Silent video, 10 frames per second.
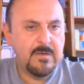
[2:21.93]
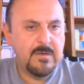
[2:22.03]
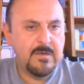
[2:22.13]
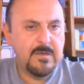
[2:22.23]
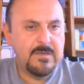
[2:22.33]

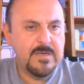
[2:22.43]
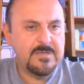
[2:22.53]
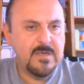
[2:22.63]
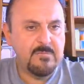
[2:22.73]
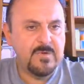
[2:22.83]
index
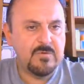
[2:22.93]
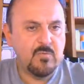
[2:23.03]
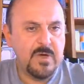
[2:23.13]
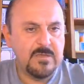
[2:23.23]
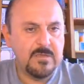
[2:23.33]
number
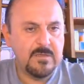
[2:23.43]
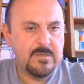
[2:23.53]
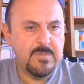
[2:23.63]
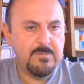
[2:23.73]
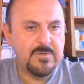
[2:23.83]
1, the
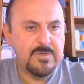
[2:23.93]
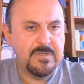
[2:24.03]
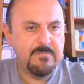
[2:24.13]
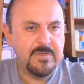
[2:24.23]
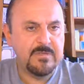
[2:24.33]
member
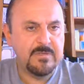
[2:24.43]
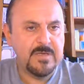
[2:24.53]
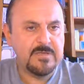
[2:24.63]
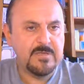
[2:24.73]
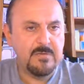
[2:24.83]
with
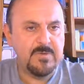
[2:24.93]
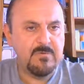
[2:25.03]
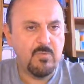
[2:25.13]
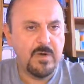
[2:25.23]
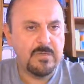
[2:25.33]
index number
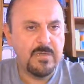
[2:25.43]
1.